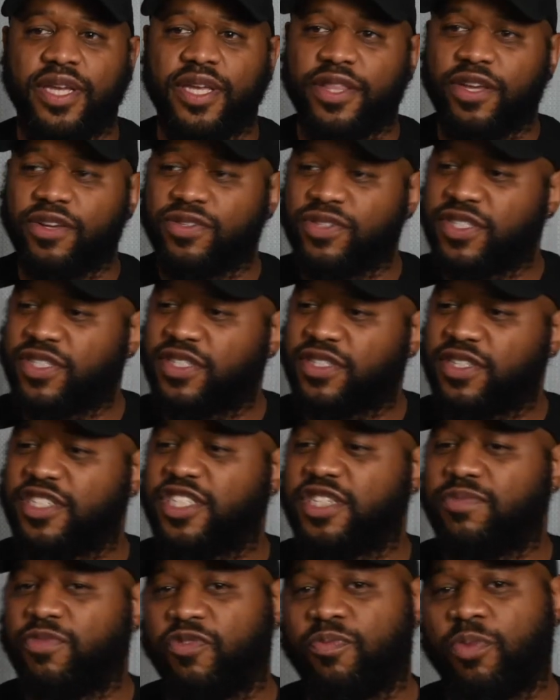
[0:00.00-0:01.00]
There's a
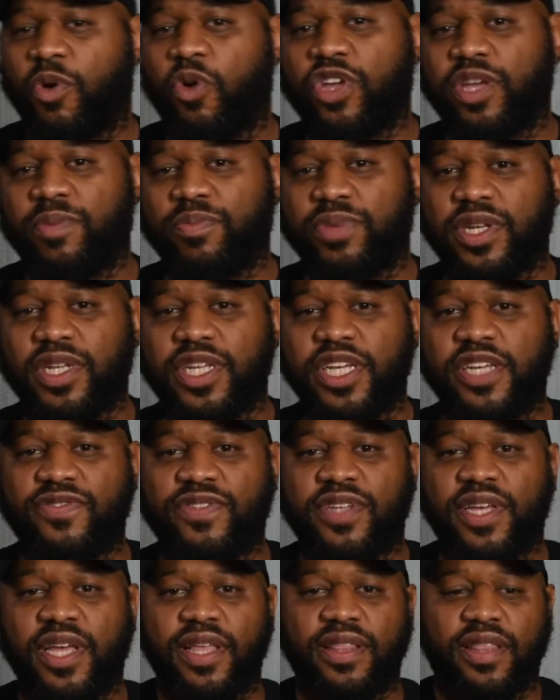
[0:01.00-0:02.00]
system of broken
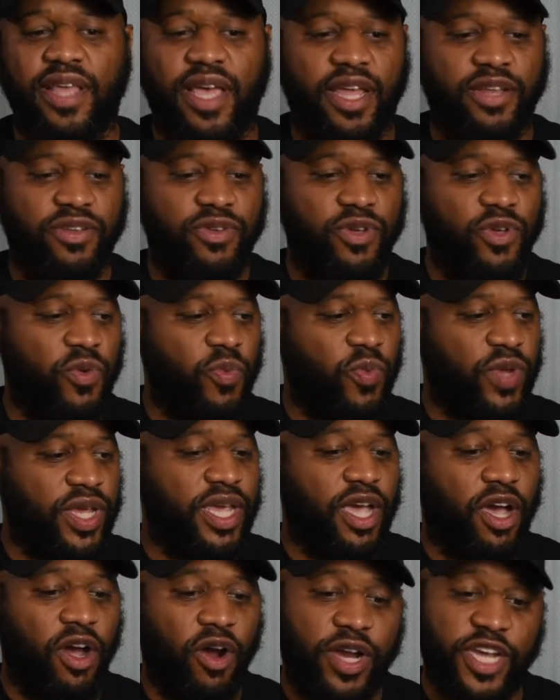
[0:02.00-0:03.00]
beliefs that we
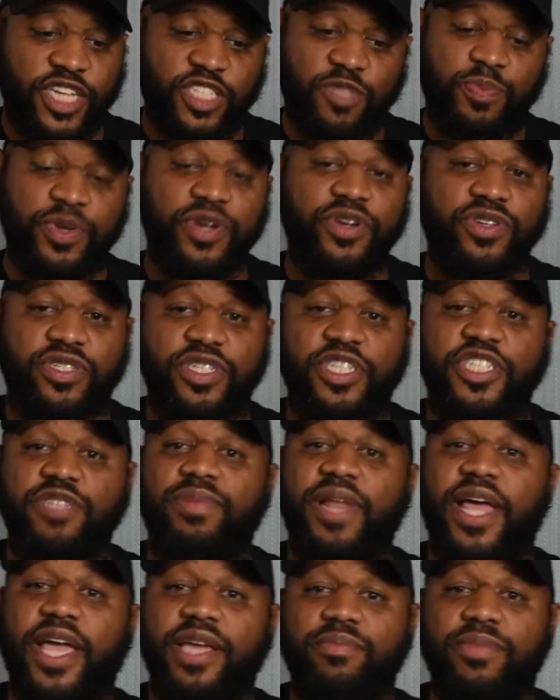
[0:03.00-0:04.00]
are experiencing as
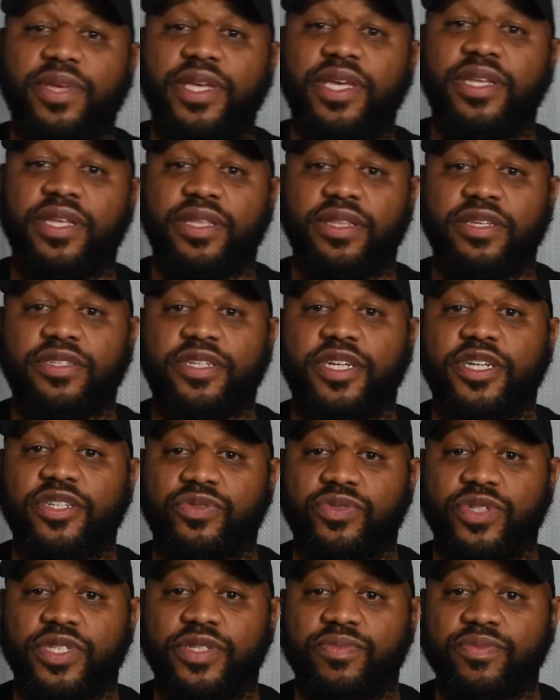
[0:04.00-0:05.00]
Black men in this
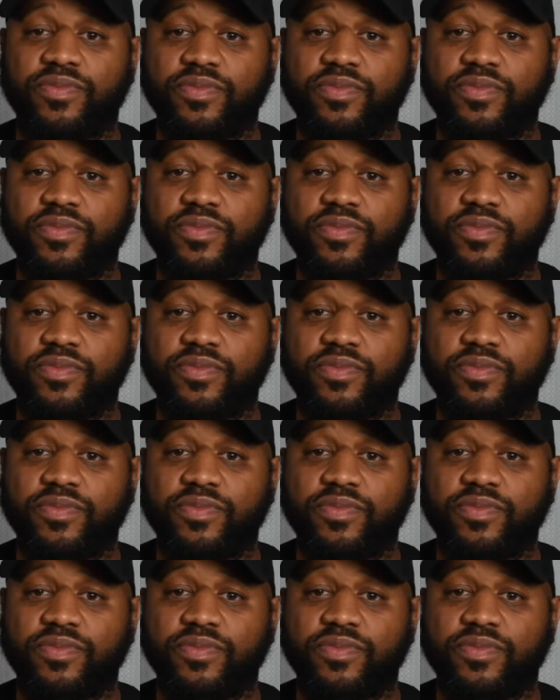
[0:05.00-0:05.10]
country.